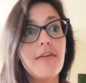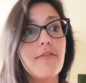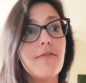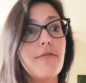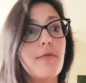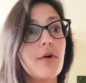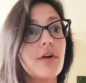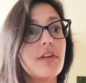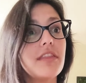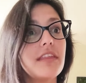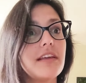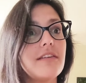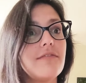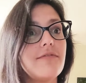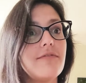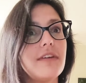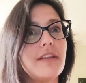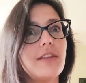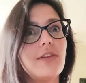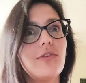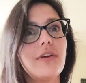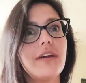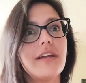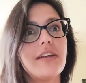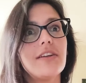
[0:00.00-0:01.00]
Fourth and
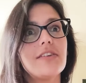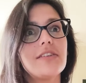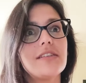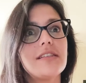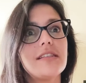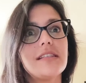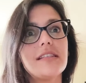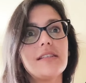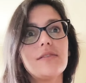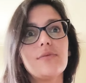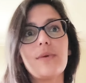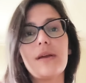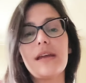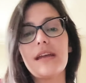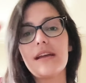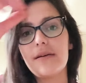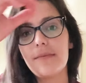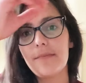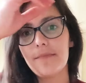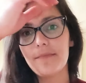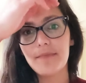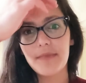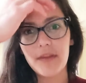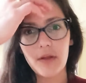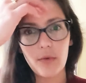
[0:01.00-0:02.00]
fifth graders this week,
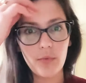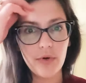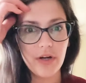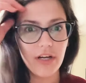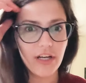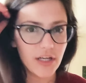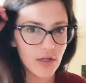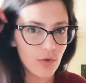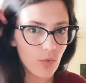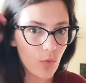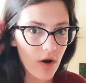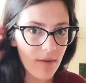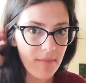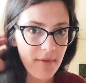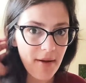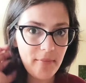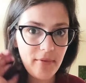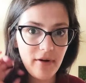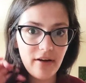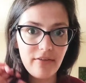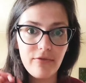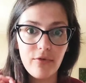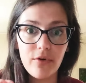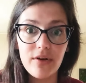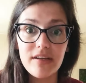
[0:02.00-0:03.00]
we're gonna warm
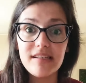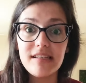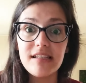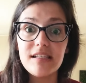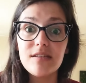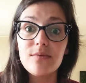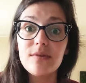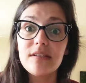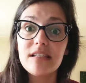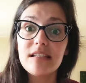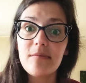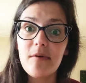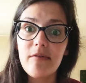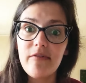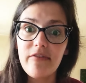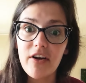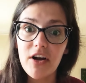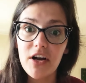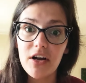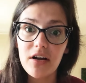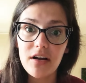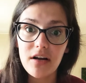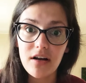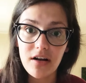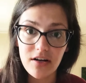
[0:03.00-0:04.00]
up our voices with some of
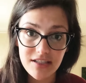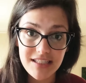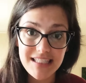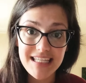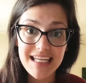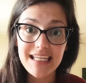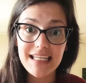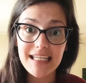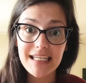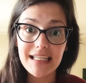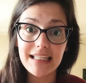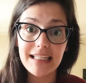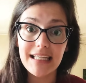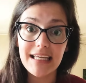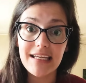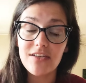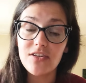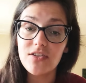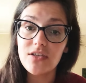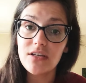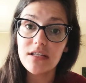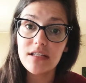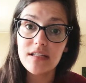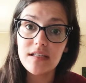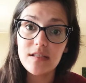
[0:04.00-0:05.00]
our
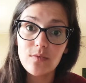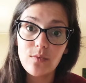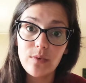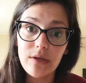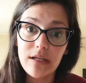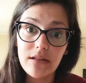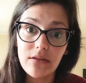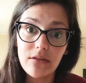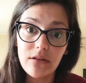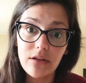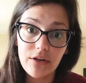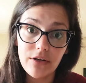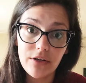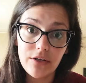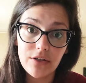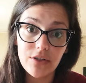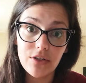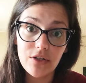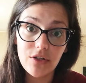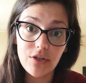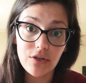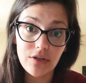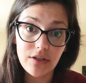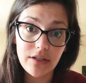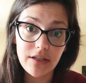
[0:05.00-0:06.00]
articulations we
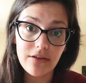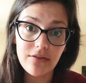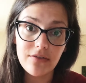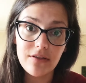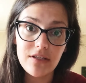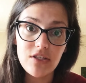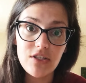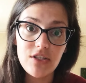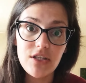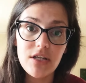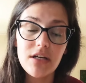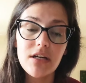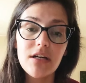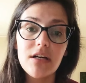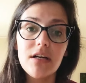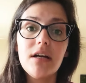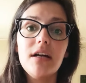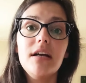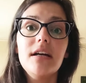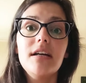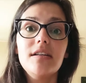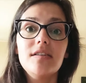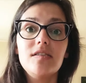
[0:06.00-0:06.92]
learned earlier this year.